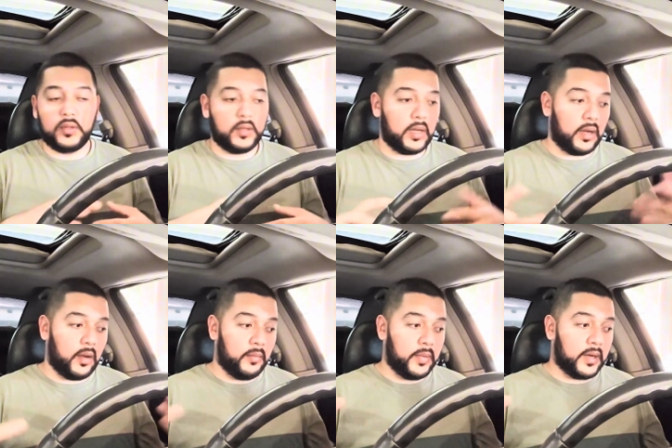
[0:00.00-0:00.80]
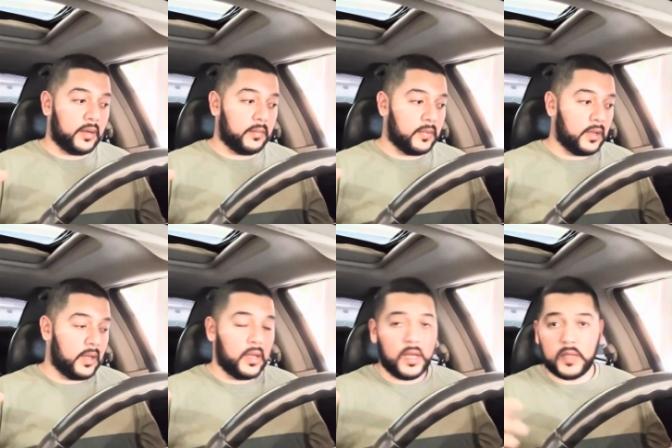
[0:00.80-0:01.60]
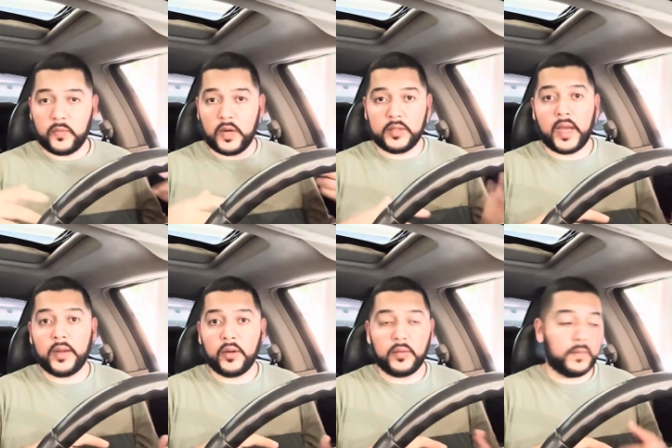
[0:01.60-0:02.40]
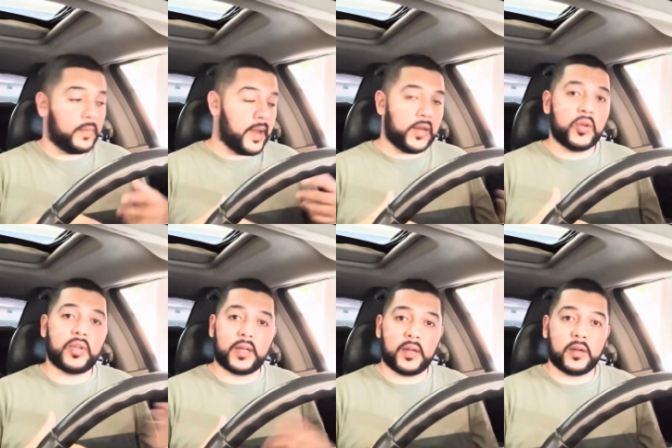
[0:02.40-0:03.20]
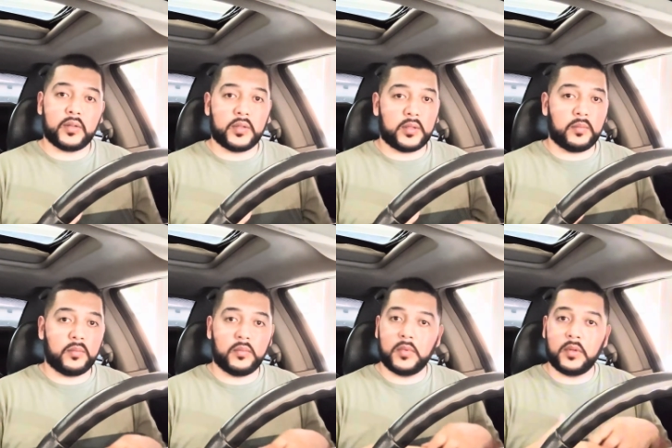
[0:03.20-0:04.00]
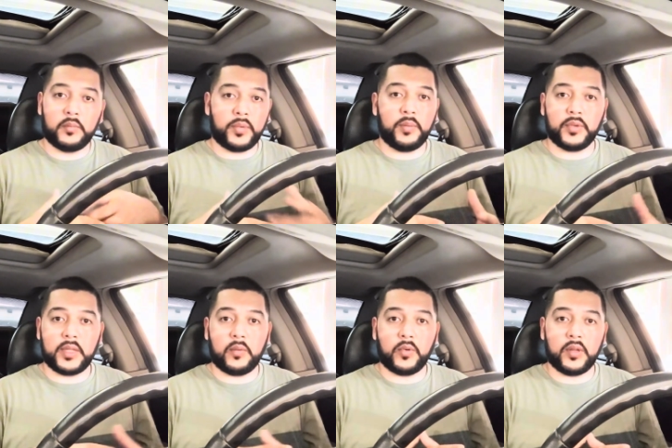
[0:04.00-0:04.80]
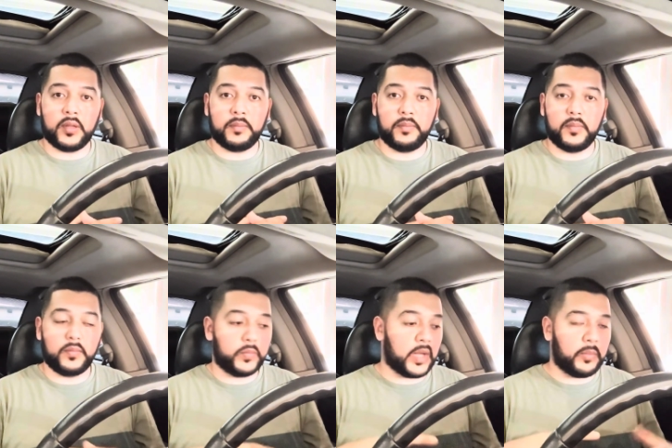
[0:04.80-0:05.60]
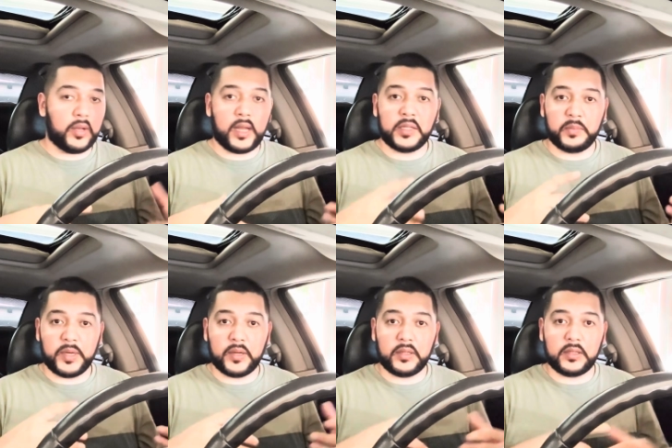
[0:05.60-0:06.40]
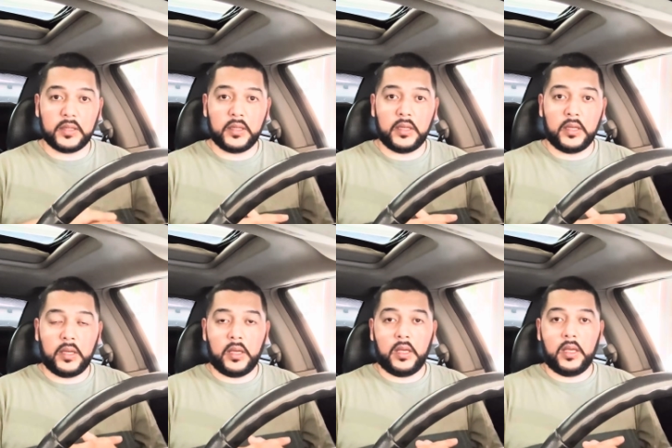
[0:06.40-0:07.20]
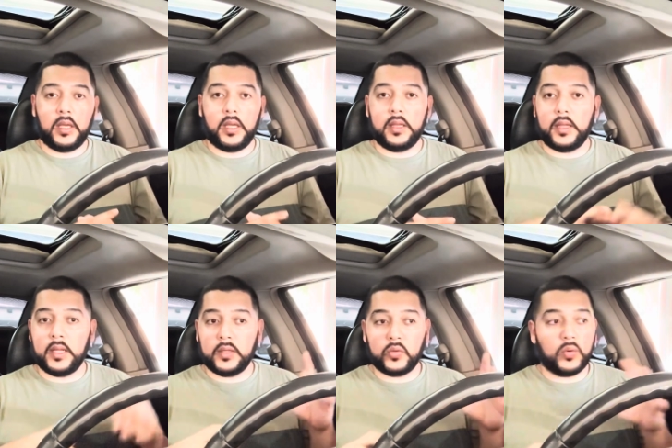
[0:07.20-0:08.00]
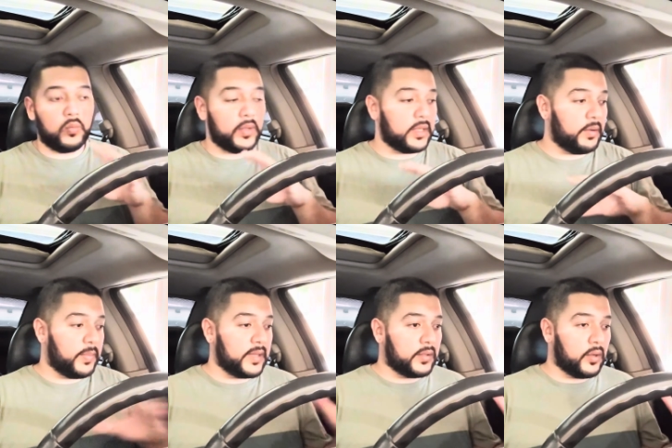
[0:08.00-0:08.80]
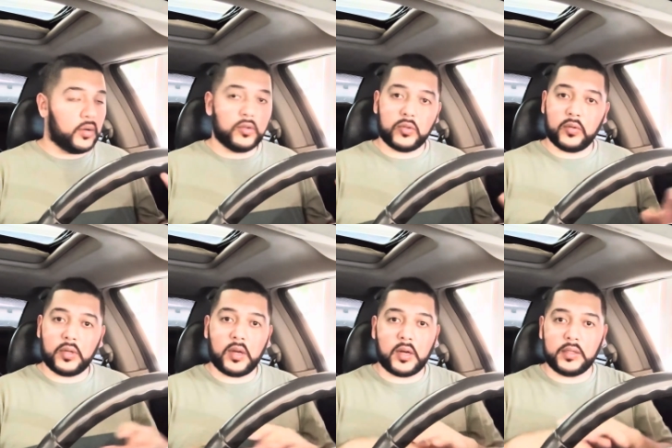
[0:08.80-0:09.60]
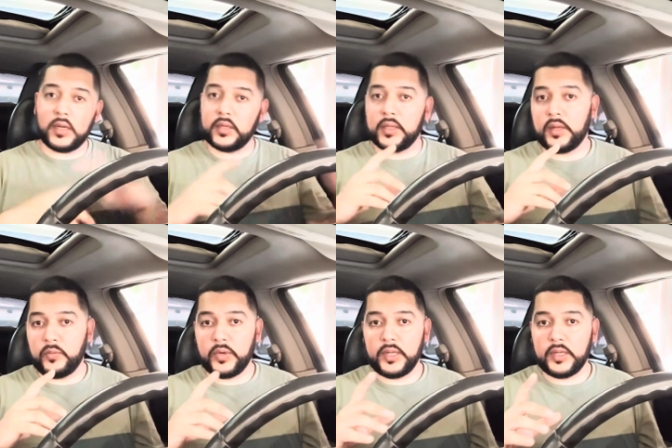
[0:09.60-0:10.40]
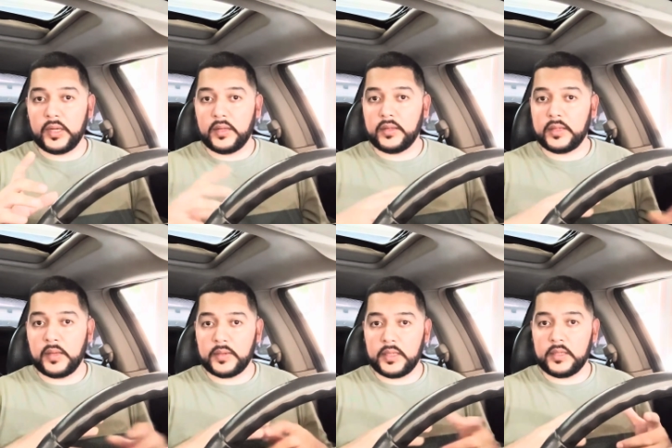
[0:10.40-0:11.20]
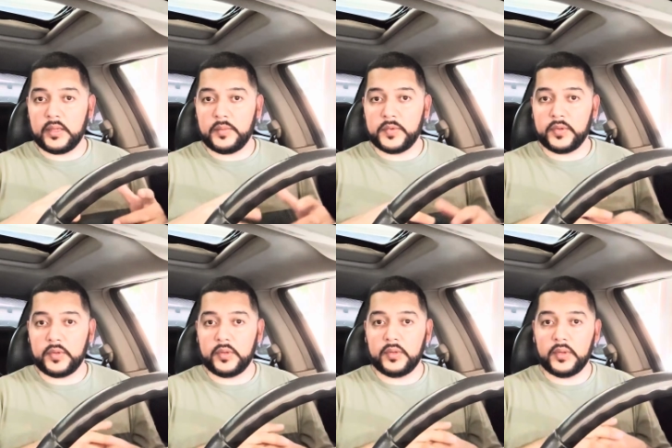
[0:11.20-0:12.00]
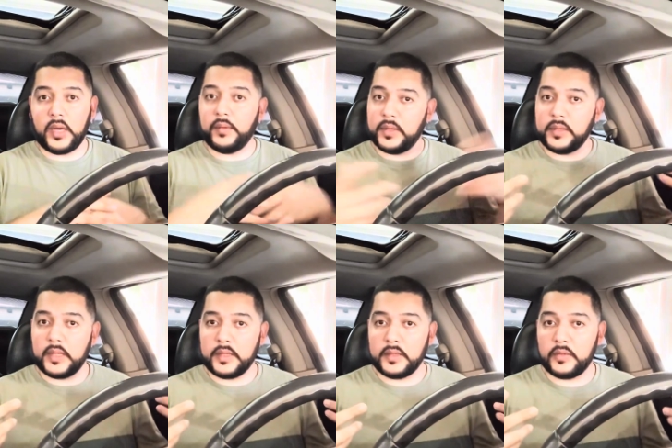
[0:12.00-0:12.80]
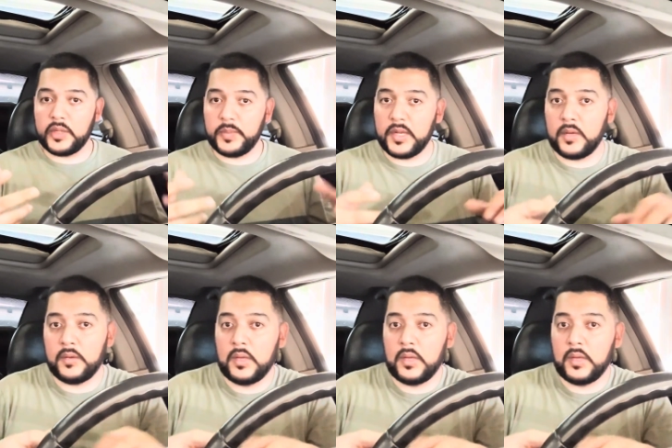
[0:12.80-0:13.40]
but as far as I know, Pioneers and kickers are pretty much like one of the top of the line speakers. And then so once I replaced those, so the car started sounding really good on the sound system, so everything's nice and crispy now.